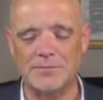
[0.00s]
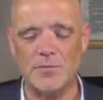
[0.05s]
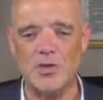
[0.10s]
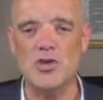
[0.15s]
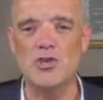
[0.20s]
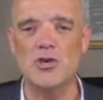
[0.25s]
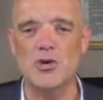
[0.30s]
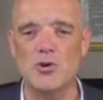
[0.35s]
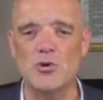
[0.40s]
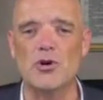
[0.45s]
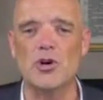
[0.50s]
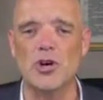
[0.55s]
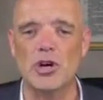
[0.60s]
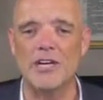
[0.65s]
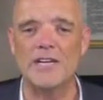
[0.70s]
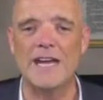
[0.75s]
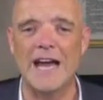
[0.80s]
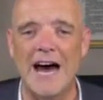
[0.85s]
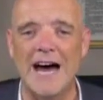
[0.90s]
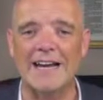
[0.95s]
you
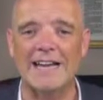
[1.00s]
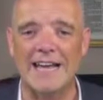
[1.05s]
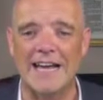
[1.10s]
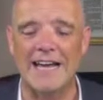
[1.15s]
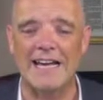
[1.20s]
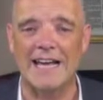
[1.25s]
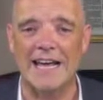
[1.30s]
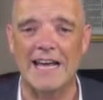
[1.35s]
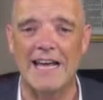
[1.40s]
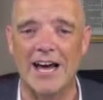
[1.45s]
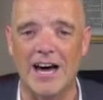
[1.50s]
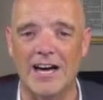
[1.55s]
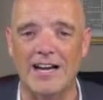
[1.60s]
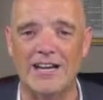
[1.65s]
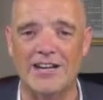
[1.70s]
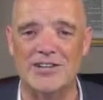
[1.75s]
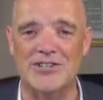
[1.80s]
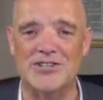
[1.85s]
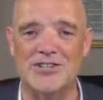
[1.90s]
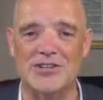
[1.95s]
could not get a
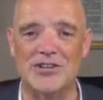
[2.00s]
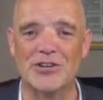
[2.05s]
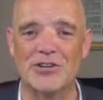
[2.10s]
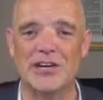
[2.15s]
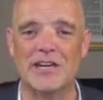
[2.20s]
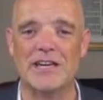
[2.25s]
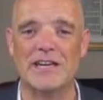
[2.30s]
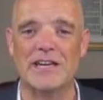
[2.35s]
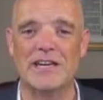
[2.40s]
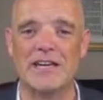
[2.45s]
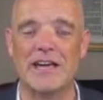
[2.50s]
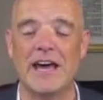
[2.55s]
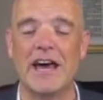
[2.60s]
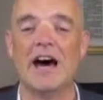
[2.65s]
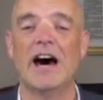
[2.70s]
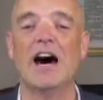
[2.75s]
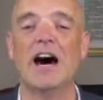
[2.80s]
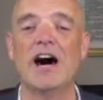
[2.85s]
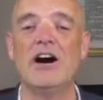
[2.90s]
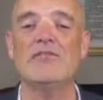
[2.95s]
college degree
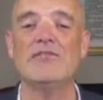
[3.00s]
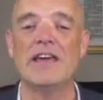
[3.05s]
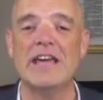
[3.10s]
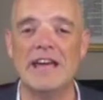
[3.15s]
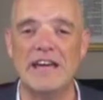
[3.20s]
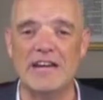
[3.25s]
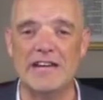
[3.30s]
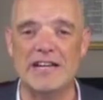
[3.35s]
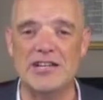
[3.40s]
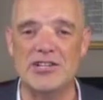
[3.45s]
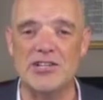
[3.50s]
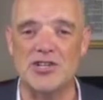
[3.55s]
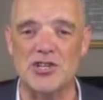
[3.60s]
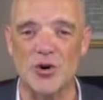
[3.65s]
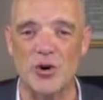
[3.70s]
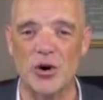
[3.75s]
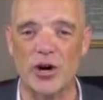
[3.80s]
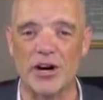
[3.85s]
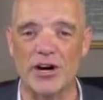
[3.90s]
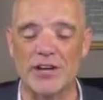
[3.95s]
of any
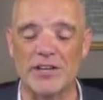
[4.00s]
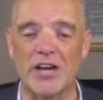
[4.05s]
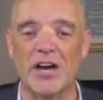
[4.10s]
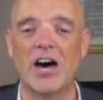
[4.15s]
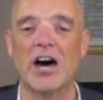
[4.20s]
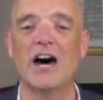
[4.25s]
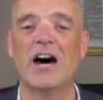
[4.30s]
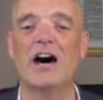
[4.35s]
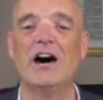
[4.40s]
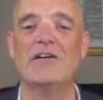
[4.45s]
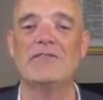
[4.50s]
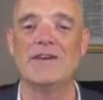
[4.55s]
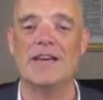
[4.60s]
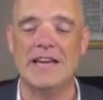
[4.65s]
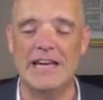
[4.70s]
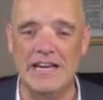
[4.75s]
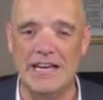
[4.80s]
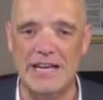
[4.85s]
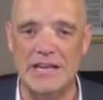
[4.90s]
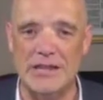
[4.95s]
sort, of
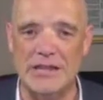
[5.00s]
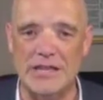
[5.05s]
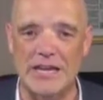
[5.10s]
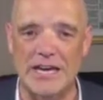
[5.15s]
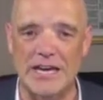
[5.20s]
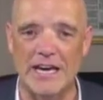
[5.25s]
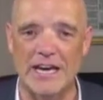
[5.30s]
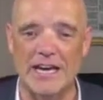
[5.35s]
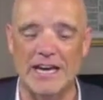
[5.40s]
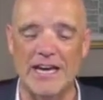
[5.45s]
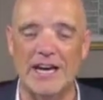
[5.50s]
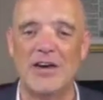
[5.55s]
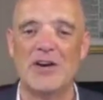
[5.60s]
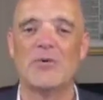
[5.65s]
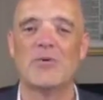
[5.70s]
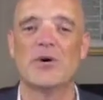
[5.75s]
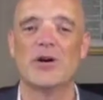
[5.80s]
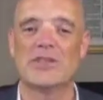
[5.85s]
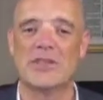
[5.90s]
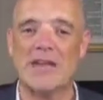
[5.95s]
anything,
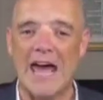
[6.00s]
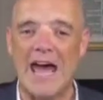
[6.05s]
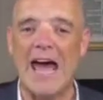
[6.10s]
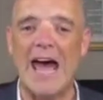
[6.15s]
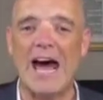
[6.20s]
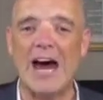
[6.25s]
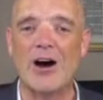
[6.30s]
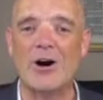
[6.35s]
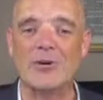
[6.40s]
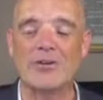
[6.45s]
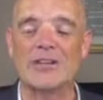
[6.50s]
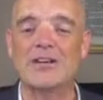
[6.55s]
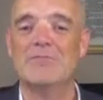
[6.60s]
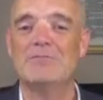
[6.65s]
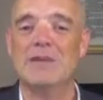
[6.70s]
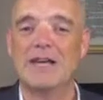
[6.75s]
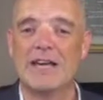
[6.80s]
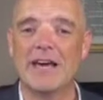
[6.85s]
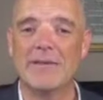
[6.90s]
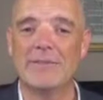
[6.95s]
without
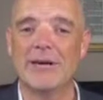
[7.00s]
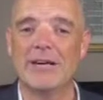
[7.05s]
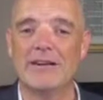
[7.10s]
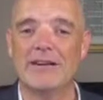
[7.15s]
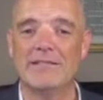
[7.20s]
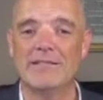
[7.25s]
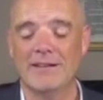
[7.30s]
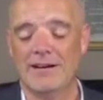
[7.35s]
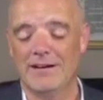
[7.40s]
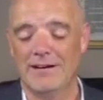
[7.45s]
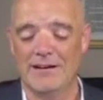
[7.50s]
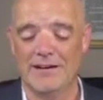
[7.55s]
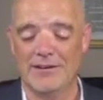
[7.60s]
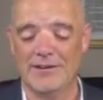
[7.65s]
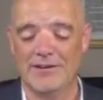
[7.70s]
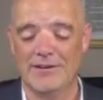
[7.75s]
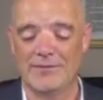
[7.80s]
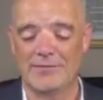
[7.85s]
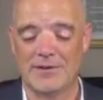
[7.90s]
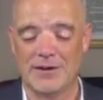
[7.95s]
becoming uh, uh,
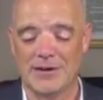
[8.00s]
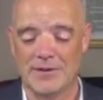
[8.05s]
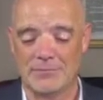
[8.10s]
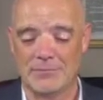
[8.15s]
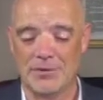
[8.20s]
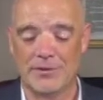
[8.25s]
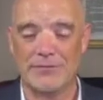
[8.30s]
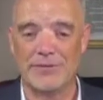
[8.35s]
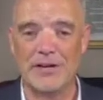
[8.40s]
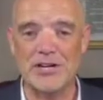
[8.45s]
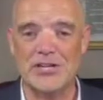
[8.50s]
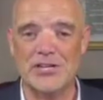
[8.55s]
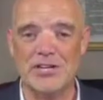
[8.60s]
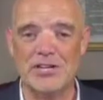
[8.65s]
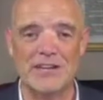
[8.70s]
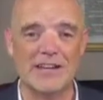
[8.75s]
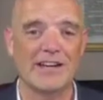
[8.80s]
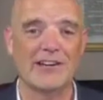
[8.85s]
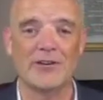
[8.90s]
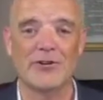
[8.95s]
uh, uh
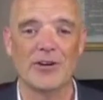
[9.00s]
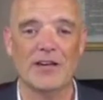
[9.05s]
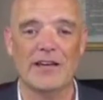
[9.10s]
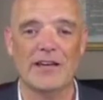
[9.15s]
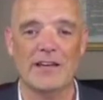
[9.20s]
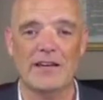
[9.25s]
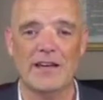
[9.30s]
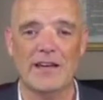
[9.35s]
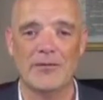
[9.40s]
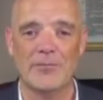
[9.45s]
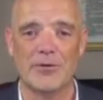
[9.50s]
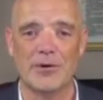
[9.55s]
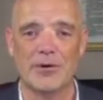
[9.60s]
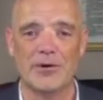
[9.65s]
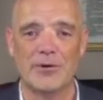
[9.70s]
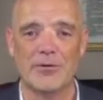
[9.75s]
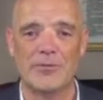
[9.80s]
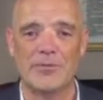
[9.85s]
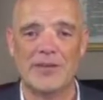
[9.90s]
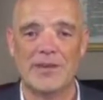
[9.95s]
proficient in Greek and
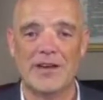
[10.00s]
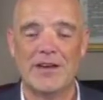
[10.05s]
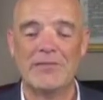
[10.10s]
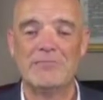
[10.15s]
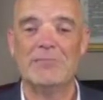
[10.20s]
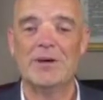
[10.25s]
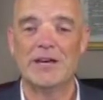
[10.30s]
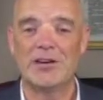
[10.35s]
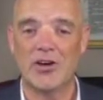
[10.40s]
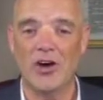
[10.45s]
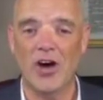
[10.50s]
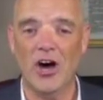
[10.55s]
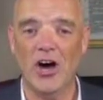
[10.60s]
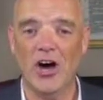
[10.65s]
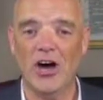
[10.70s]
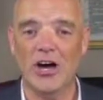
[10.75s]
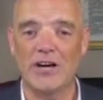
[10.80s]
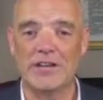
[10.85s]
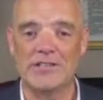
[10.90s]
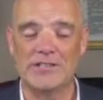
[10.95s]
Hebrew
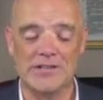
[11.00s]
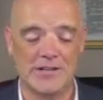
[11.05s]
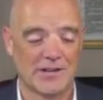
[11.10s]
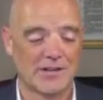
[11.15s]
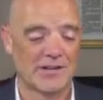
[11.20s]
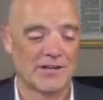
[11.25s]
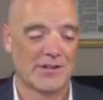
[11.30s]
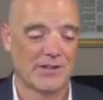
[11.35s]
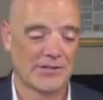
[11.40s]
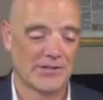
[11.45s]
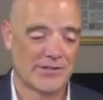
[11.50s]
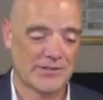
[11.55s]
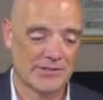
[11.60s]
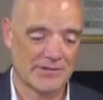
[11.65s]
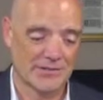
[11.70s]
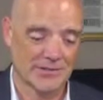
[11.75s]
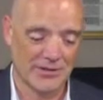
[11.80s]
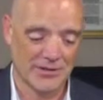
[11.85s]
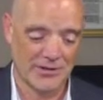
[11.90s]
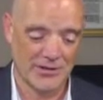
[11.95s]
because those
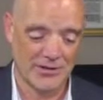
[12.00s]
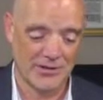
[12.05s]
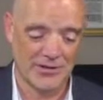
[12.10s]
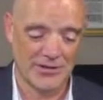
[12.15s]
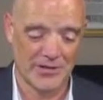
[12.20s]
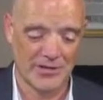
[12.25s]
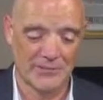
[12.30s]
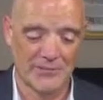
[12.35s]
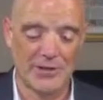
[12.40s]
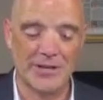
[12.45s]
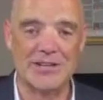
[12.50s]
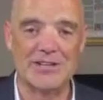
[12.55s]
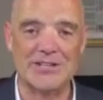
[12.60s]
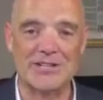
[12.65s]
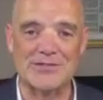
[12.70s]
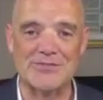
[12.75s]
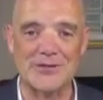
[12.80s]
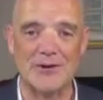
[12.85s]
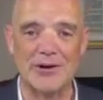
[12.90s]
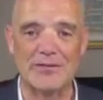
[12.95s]
er, early
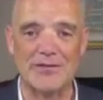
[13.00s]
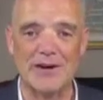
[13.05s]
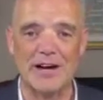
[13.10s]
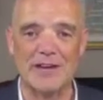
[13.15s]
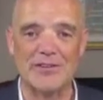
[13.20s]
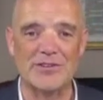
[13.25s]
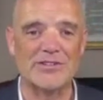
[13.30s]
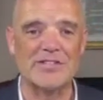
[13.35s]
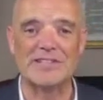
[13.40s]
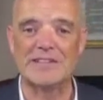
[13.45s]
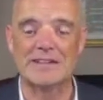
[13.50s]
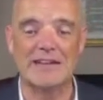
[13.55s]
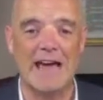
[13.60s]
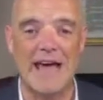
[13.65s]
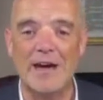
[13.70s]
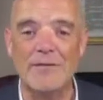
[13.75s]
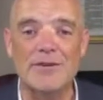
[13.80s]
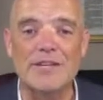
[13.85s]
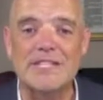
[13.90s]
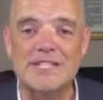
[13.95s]
religious forefathers didn't
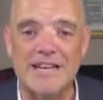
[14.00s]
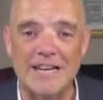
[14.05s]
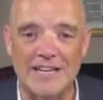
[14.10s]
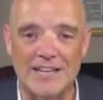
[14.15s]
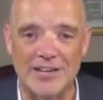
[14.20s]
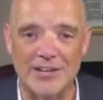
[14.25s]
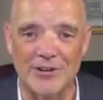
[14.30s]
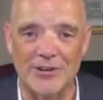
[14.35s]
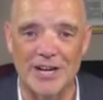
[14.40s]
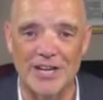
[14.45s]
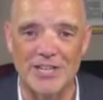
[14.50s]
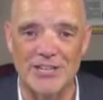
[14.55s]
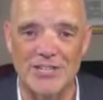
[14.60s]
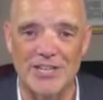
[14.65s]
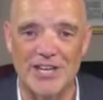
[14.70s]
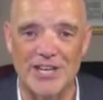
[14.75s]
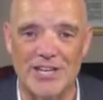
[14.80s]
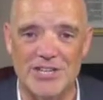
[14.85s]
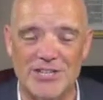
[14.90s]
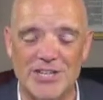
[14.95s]
have a secular
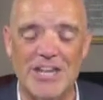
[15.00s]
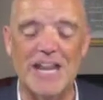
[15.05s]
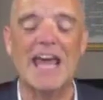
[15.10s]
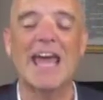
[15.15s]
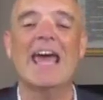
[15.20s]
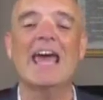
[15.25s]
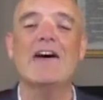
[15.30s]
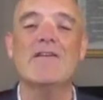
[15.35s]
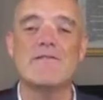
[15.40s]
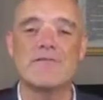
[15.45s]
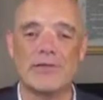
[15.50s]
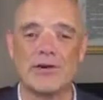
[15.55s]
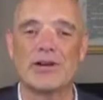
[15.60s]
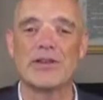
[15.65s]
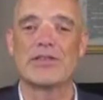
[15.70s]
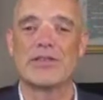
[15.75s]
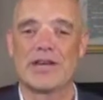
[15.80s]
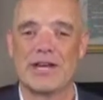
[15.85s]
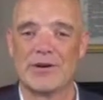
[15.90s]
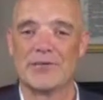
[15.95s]
education.
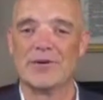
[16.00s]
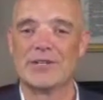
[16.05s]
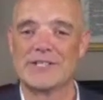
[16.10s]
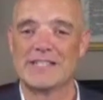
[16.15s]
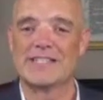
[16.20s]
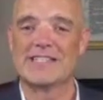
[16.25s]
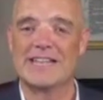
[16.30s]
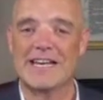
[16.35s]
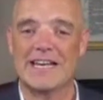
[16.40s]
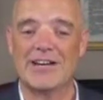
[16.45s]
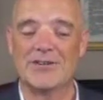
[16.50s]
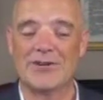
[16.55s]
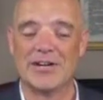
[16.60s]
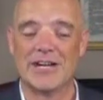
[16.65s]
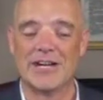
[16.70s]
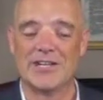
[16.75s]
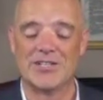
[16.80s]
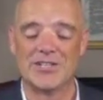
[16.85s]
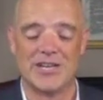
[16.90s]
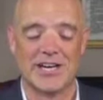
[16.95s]
Everything was a sacred
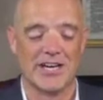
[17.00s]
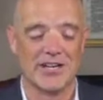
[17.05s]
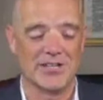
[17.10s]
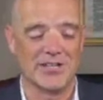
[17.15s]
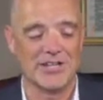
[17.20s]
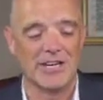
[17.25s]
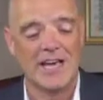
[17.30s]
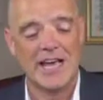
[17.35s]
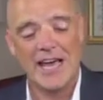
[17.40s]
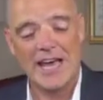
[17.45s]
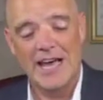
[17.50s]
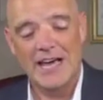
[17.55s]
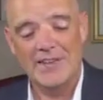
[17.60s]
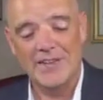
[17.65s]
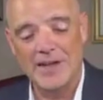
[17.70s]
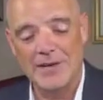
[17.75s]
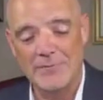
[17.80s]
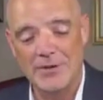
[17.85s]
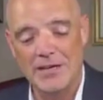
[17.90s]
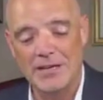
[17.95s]
education, and
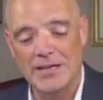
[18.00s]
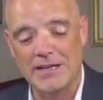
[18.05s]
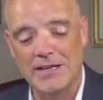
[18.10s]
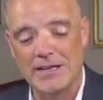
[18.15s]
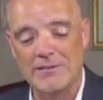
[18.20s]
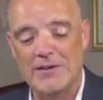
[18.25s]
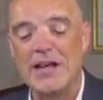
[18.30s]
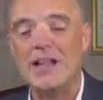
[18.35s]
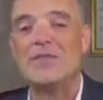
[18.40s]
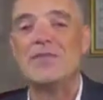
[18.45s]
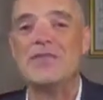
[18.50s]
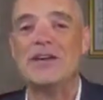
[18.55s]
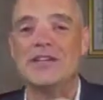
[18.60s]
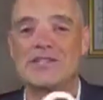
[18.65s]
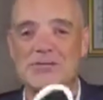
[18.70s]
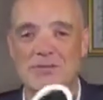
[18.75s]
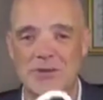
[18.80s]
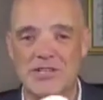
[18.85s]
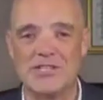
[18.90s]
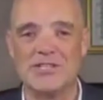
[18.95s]
they believed
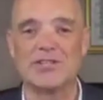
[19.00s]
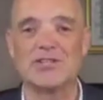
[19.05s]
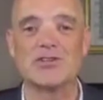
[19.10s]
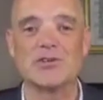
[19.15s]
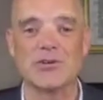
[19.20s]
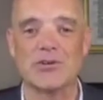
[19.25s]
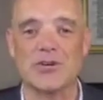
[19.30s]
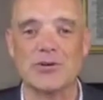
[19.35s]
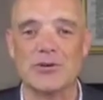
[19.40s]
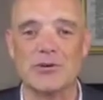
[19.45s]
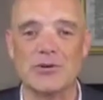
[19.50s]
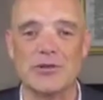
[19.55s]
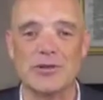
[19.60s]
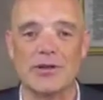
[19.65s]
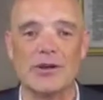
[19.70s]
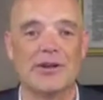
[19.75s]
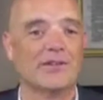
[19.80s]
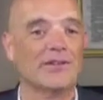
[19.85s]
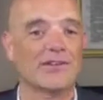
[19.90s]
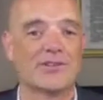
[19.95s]
this was the truth.
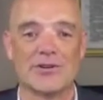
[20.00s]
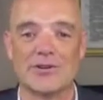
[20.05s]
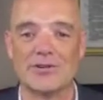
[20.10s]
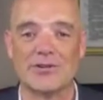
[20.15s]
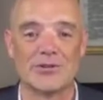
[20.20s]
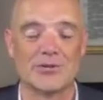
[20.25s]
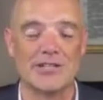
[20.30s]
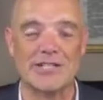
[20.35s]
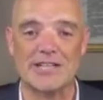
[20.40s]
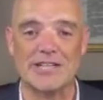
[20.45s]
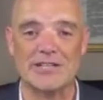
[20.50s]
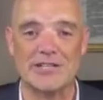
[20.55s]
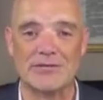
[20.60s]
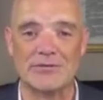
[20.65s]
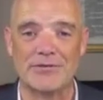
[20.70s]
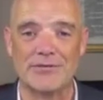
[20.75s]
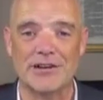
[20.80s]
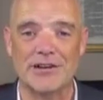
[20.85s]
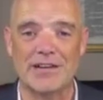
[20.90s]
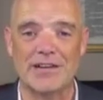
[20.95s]
The truth will set you
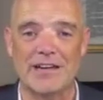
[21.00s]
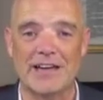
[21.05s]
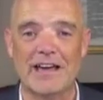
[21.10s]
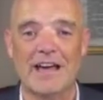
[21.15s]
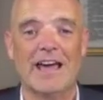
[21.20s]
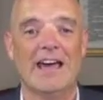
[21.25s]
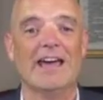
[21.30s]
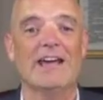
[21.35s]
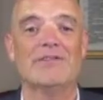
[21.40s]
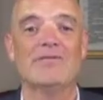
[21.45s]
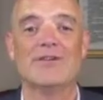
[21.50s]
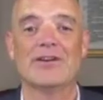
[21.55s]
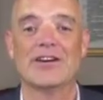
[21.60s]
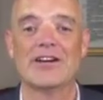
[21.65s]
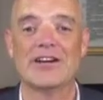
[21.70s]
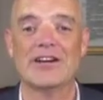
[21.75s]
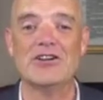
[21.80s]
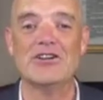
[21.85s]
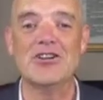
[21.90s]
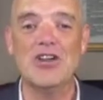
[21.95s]
free. And if you're
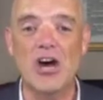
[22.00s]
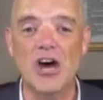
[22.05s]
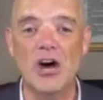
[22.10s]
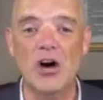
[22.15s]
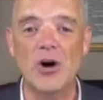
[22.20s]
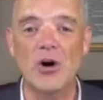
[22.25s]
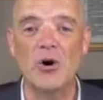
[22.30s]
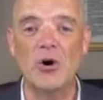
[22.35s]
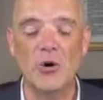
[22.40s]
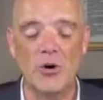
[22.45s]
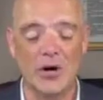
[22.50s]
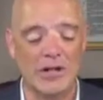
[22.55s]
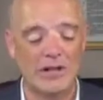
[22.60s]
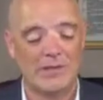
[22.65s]
going to know